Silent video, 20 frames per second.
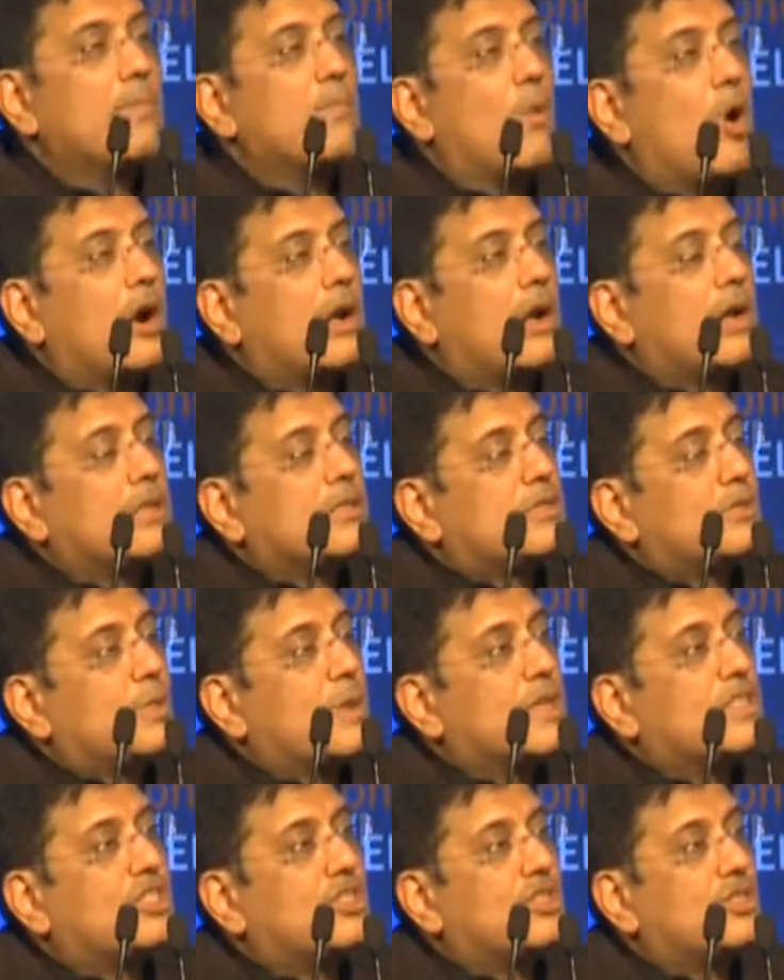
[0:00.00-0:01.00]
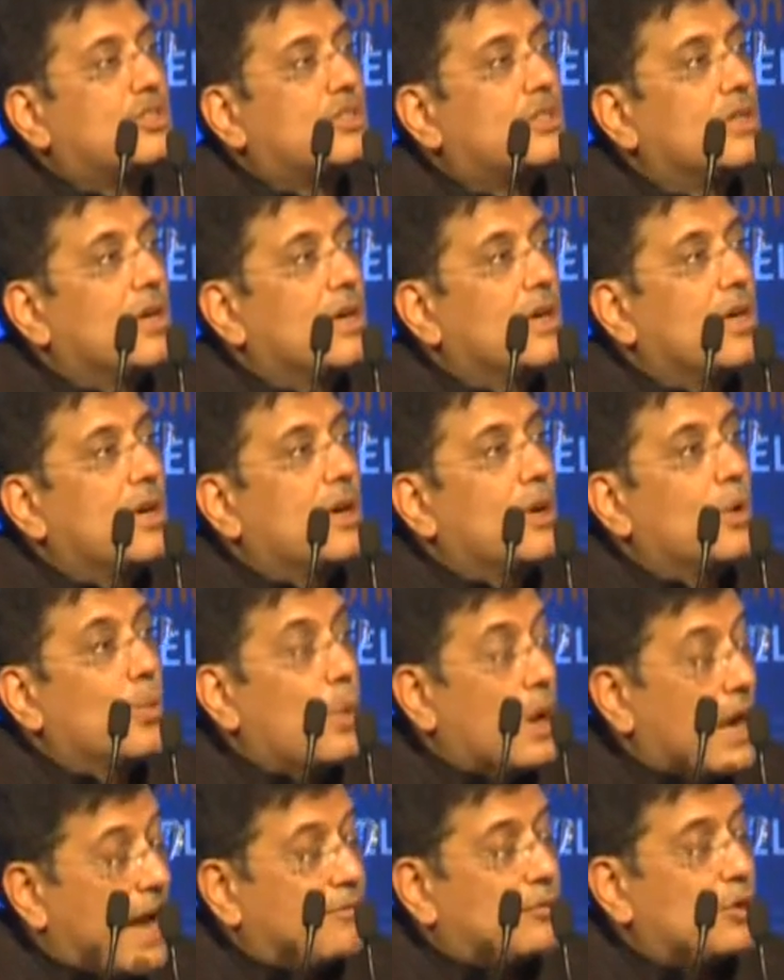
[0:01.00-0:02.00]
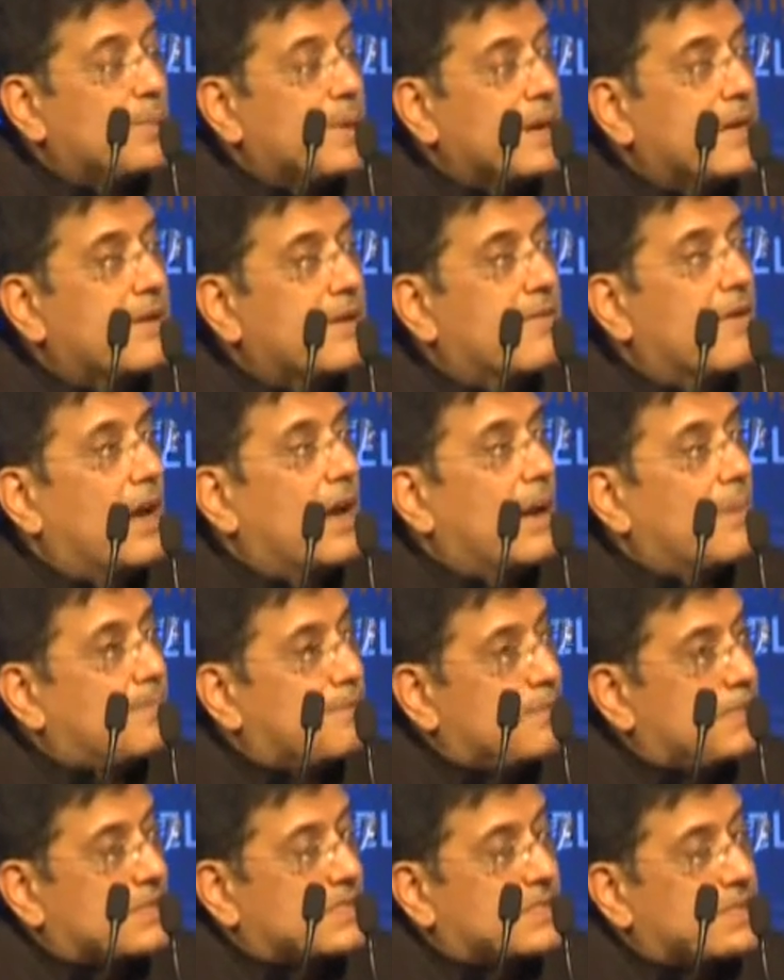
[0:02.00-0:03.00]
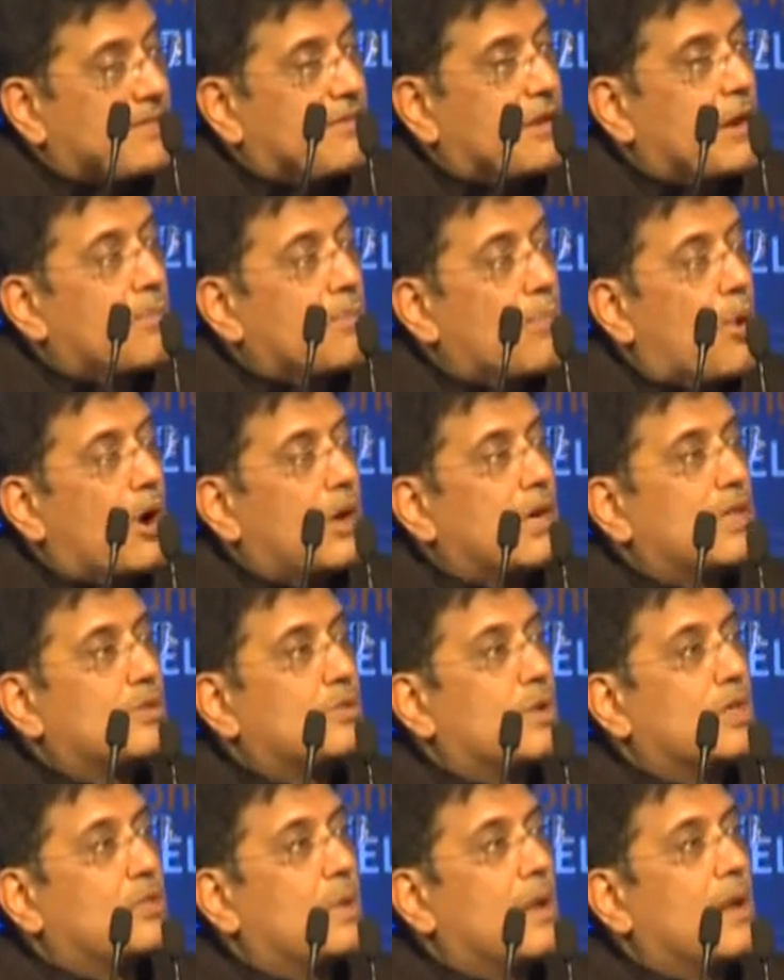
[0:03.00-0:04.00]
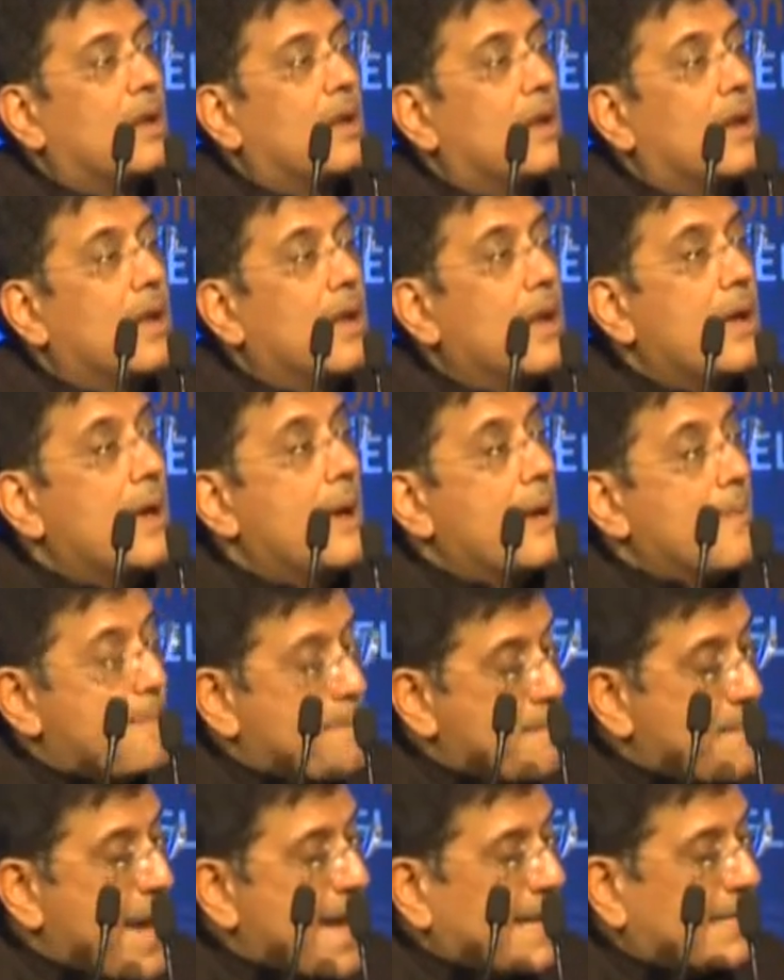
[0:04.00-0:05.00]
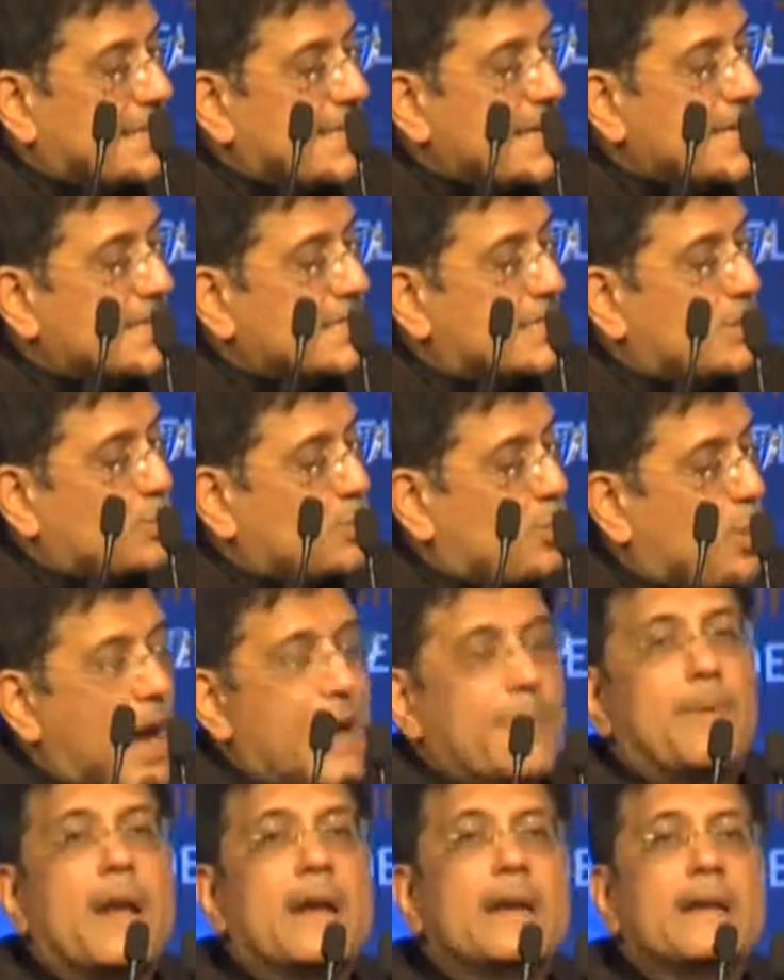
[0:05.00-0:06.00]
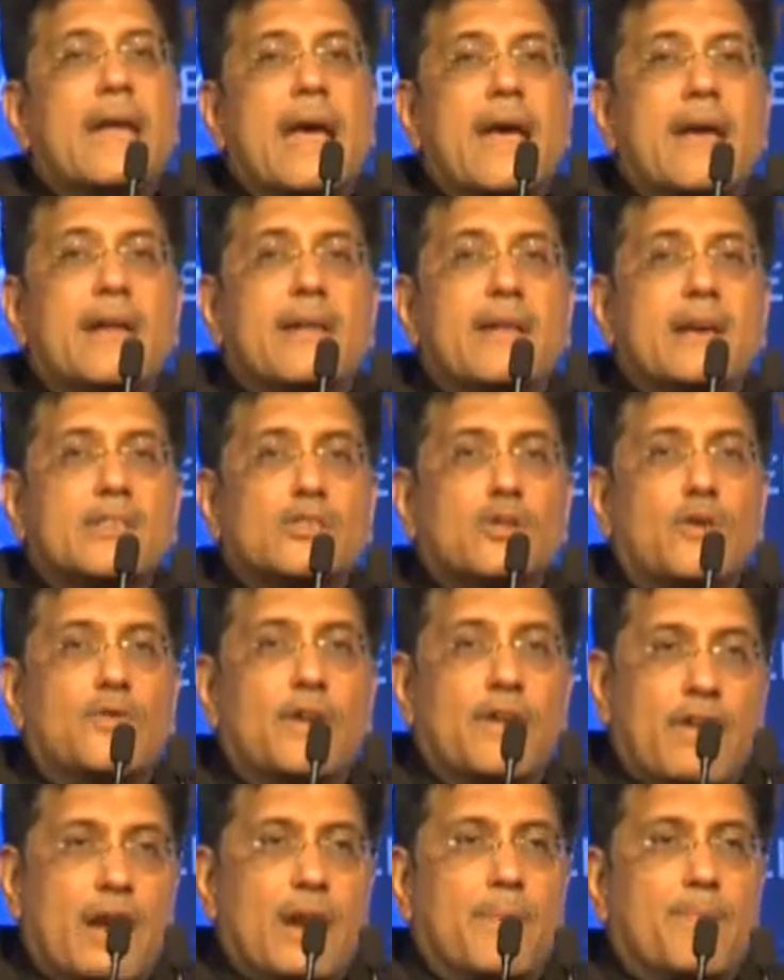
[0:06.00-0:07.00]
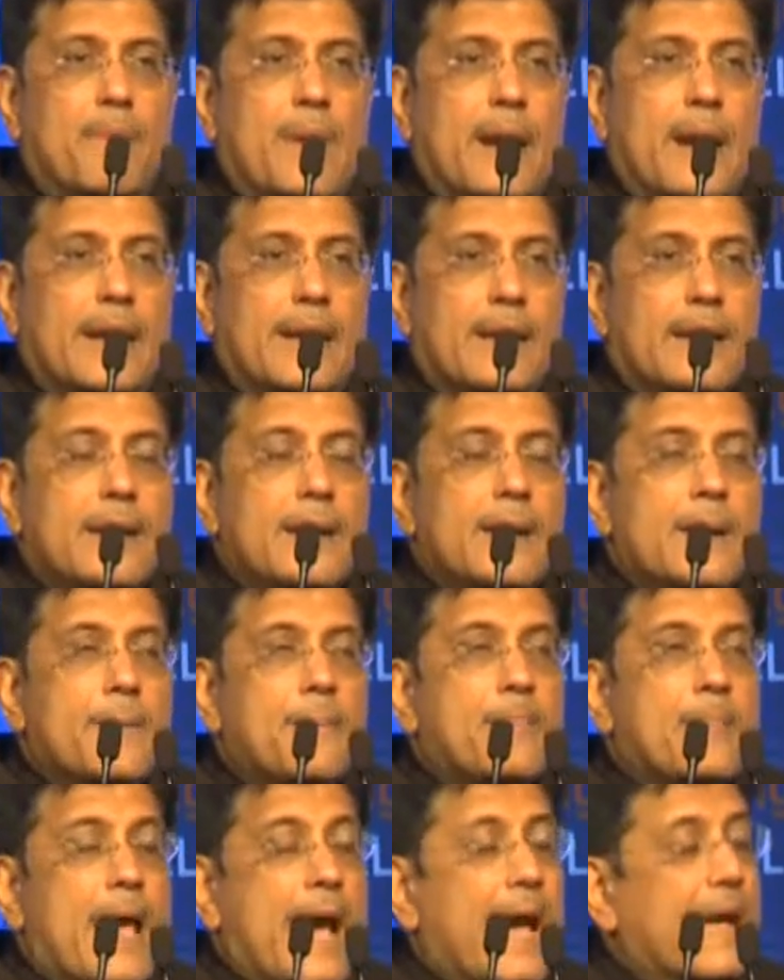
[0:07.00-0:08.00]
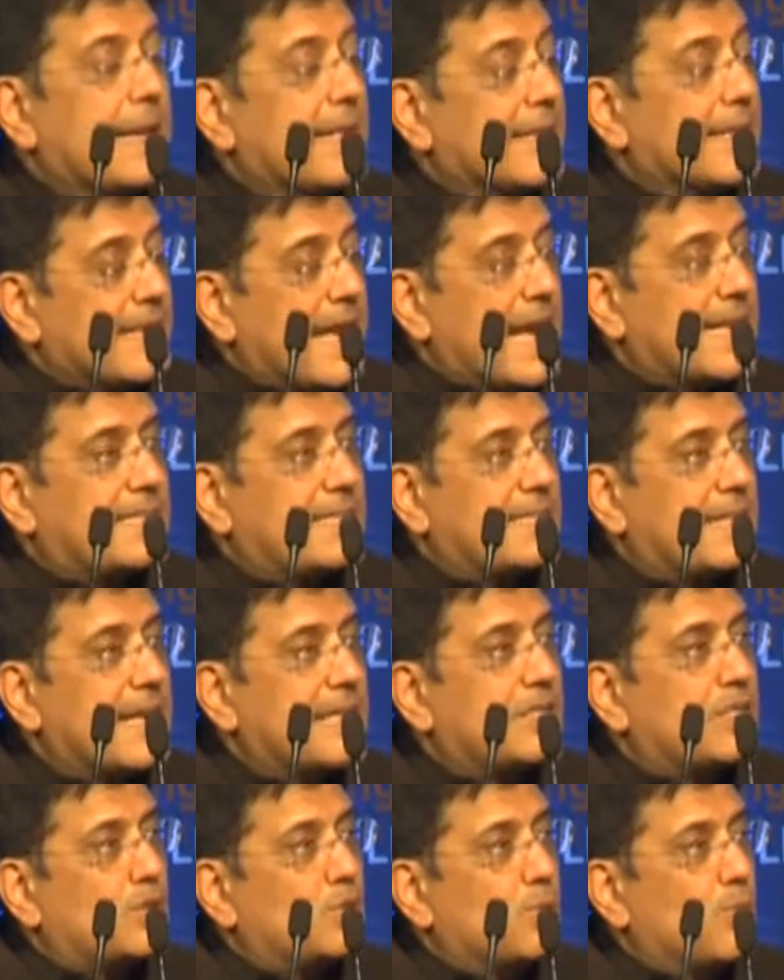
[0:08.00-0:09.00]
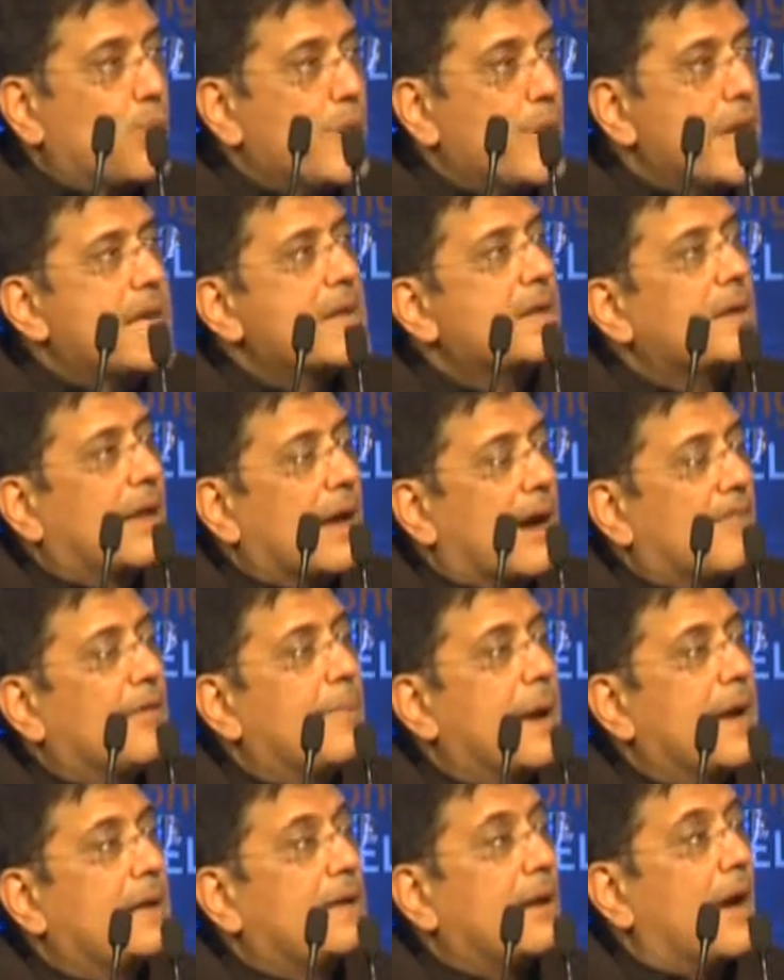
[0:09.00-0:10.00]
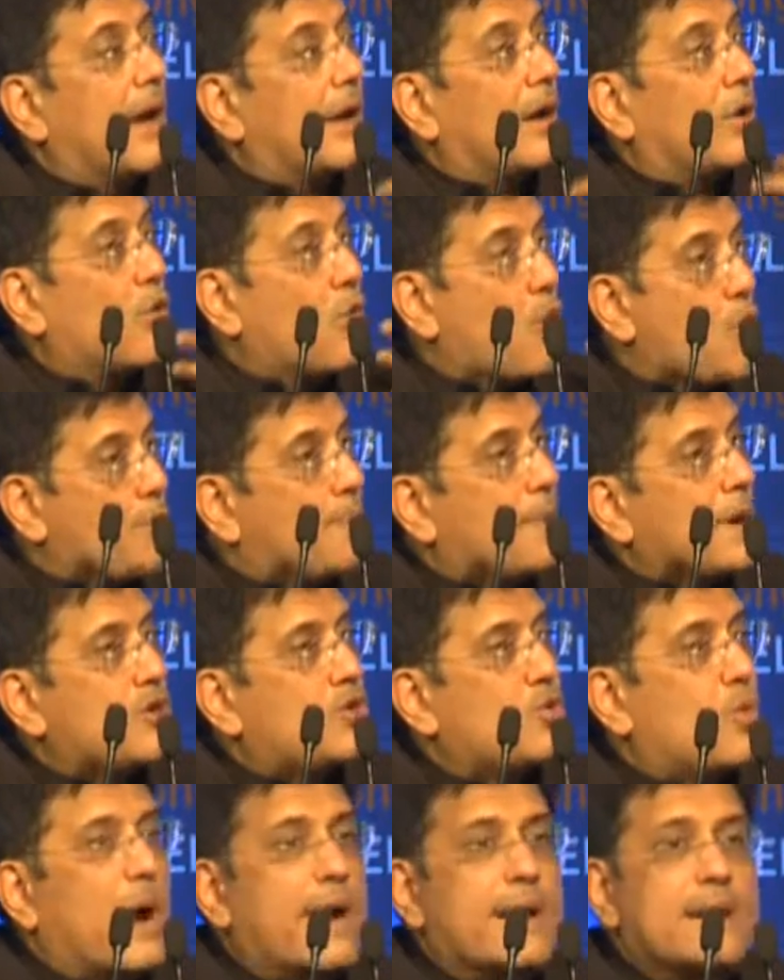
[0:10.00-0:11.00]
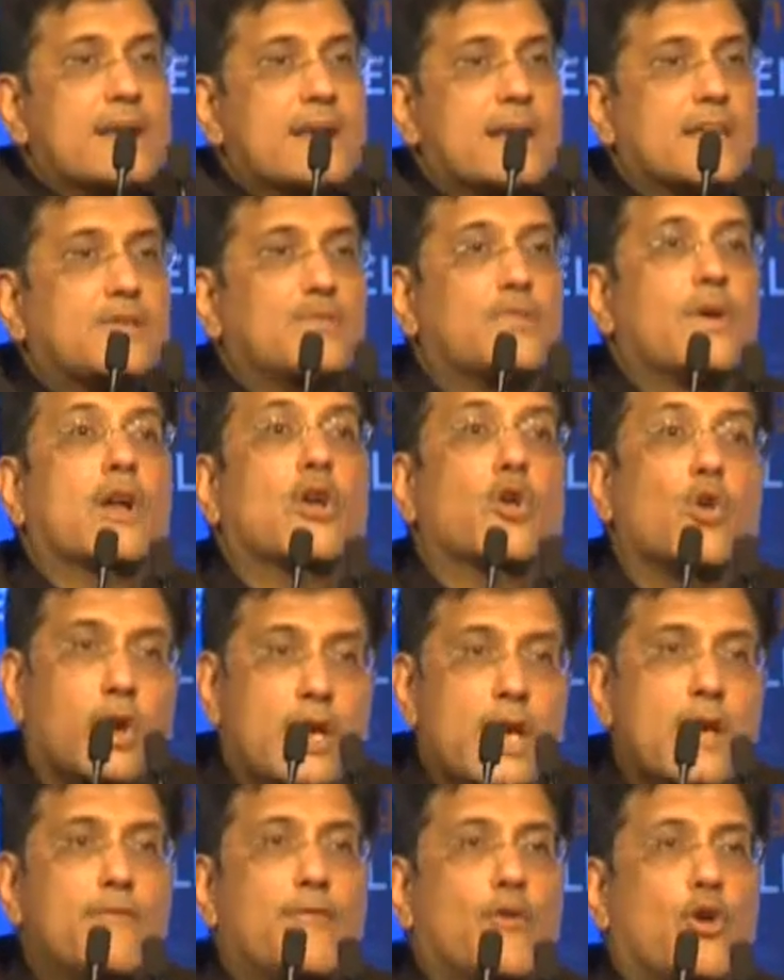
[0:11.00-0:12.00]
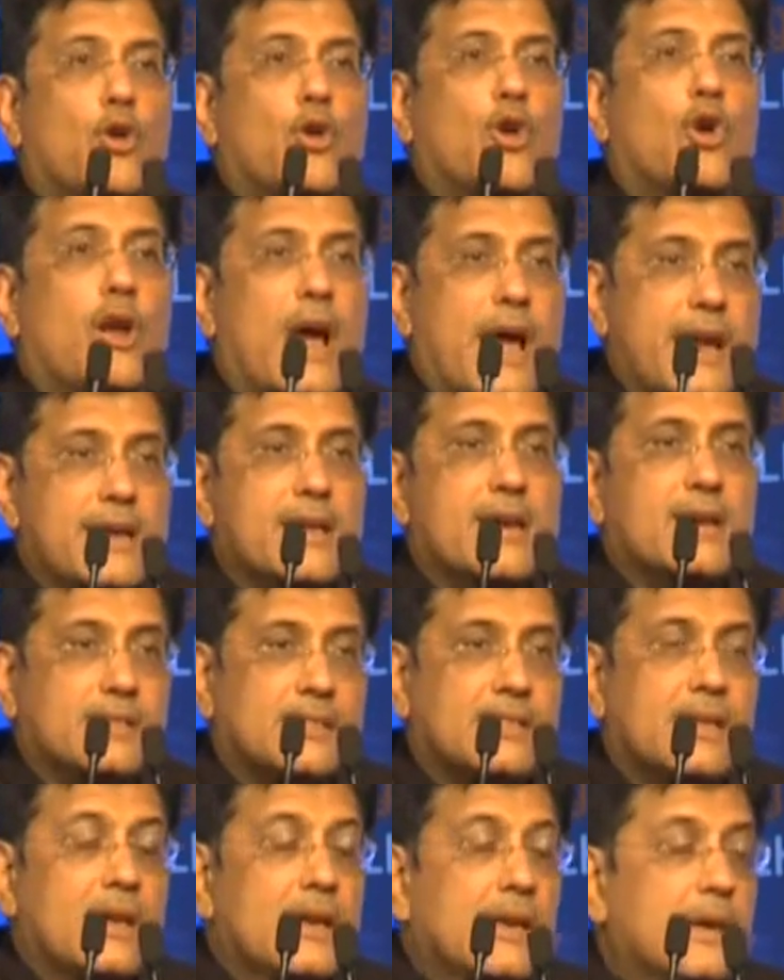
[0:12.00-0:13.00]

models which will have to be developed, several models which will make these vibrant areas of development. And in that sense, we in government are open to ideas. We are looking for your ideas.